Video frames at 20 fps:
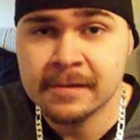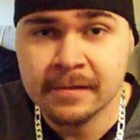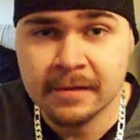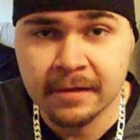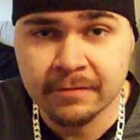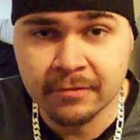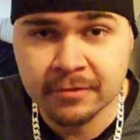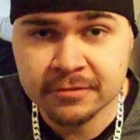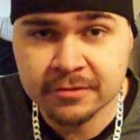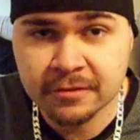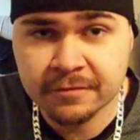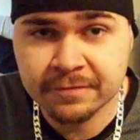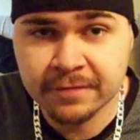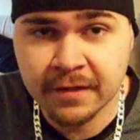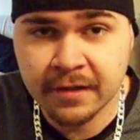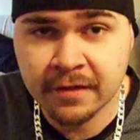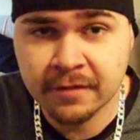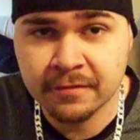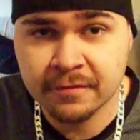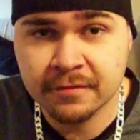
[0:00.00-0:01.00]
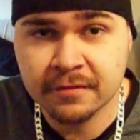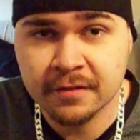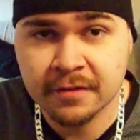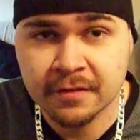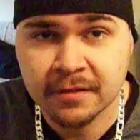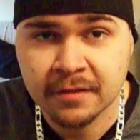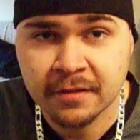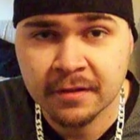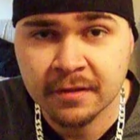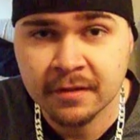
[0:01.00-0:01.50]
I've also found
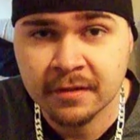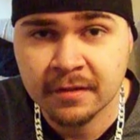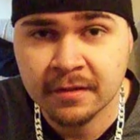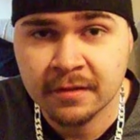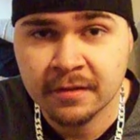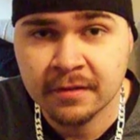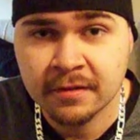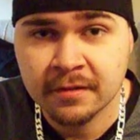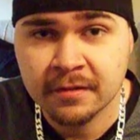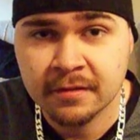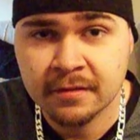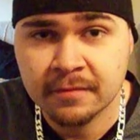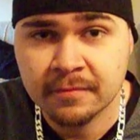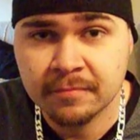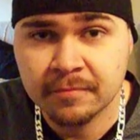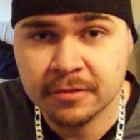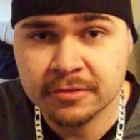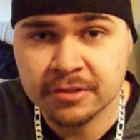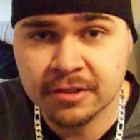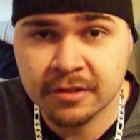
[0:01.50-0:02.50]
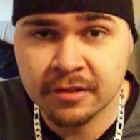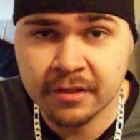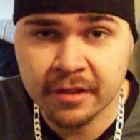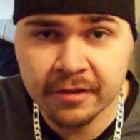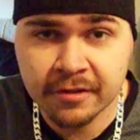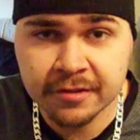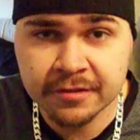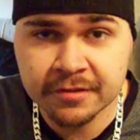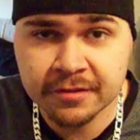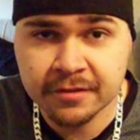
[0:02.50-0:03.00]
much
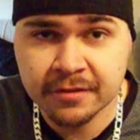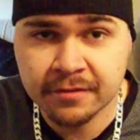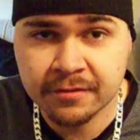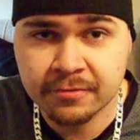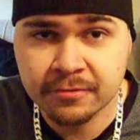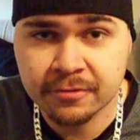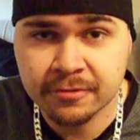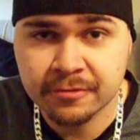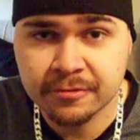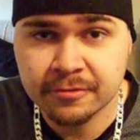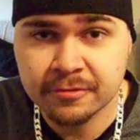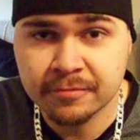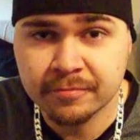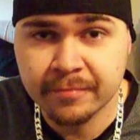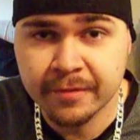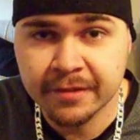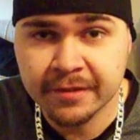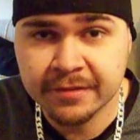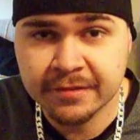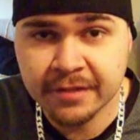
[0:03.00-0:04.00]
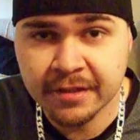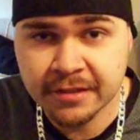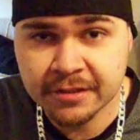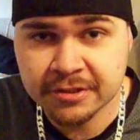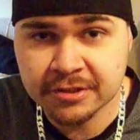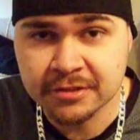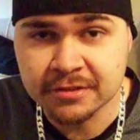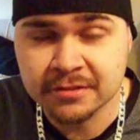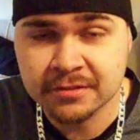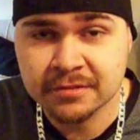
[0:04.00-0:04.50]
clarity through
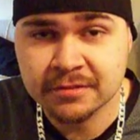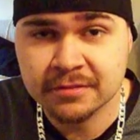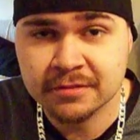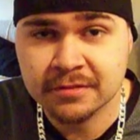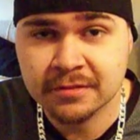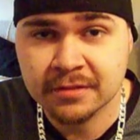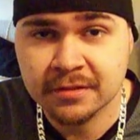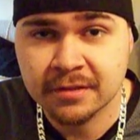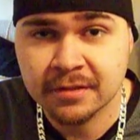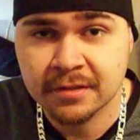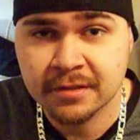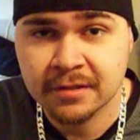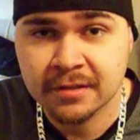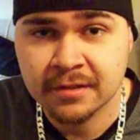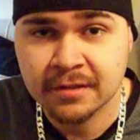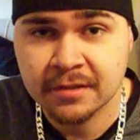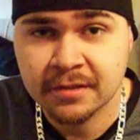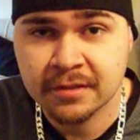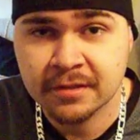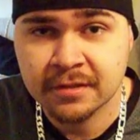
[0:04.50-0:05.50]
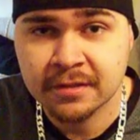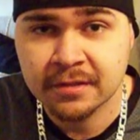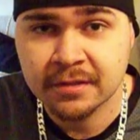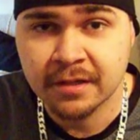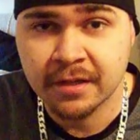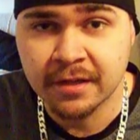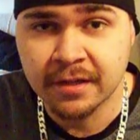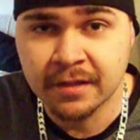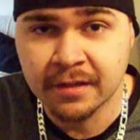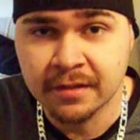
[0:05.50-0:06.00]
meditation
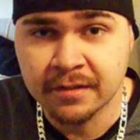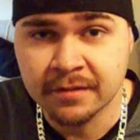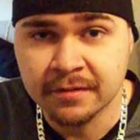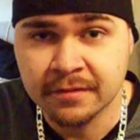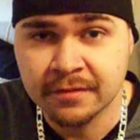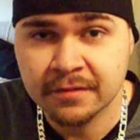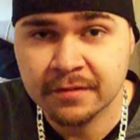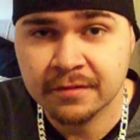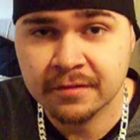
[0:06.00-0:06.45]
and